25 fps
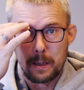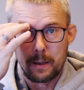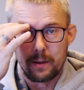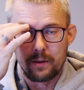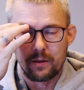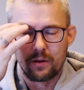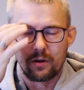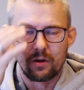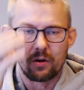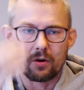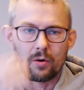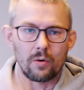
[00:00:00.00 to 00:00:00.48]

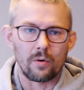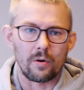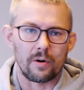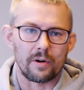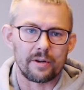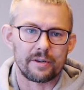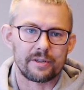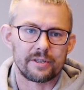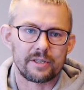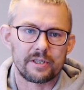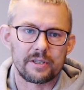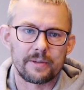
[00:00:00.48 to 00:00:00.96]
the
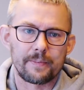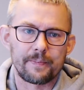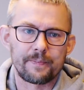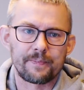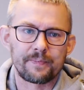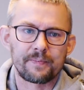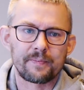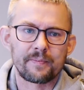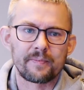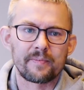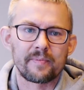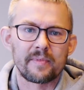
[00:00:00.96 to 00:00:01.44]
chords.
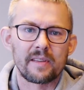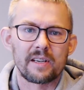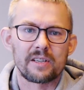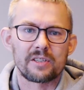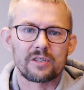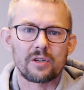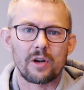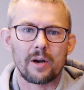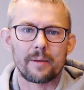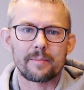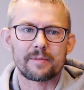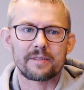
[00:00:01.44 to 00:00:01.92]

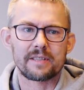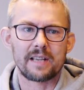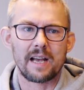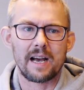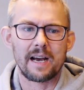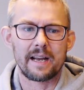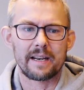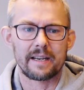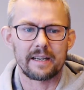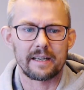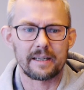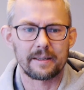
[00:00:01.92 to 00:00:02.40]
So I'm
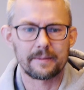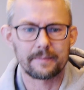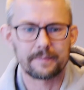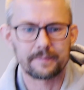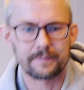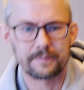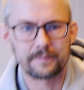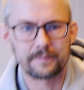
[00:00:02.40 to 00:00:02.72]
starting,